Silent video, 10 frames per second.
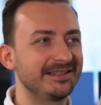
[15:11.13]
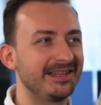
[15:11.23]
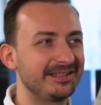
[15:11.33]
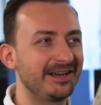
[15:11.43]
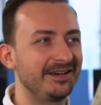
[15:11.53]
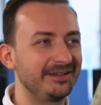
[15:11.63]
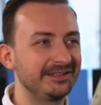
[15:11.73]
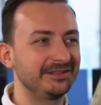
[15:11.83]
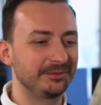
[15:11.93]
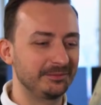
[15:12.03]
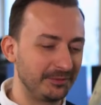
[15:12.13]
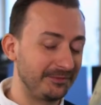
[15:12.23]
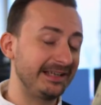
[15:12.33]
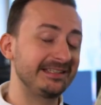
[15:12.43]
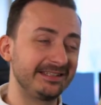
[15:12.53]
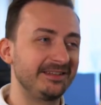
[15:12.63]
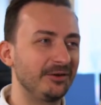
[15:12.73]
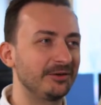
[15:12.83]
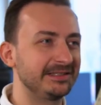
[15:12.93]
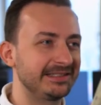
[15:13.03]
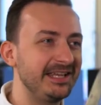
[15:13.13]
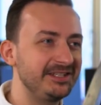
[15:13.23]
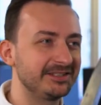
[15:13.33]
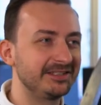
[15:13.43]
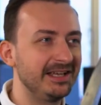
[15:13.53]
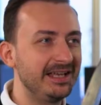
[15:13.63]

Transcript: that are reflected in the organization,